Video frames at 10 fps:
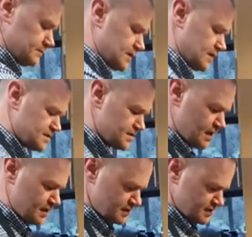It's
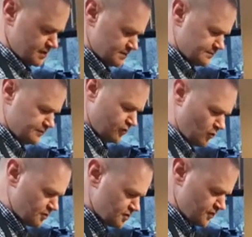starting to
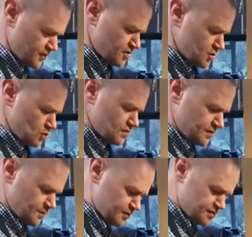form a sort of a sauce
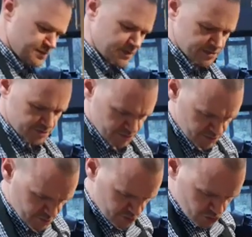from those
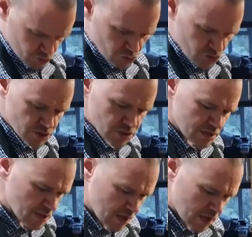tomatoes, which is good.
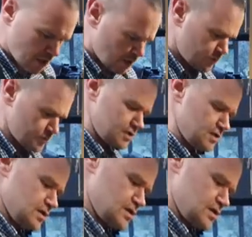I'll put in